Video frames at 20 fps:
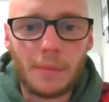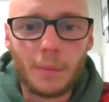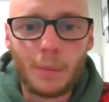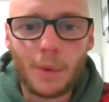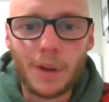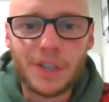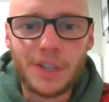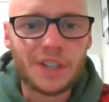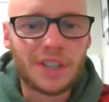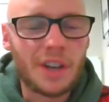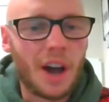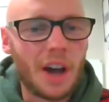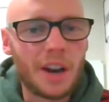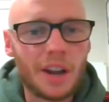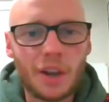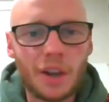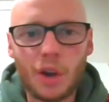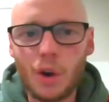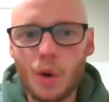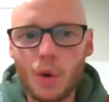which is kind
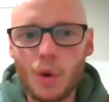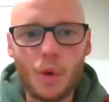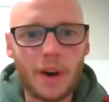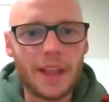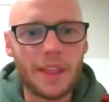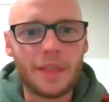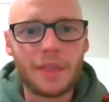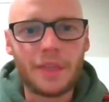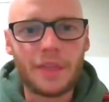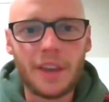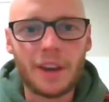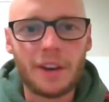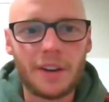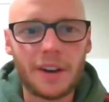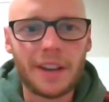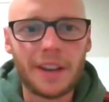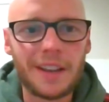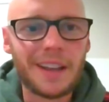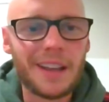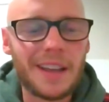of cool in
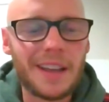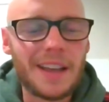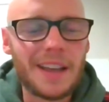theory,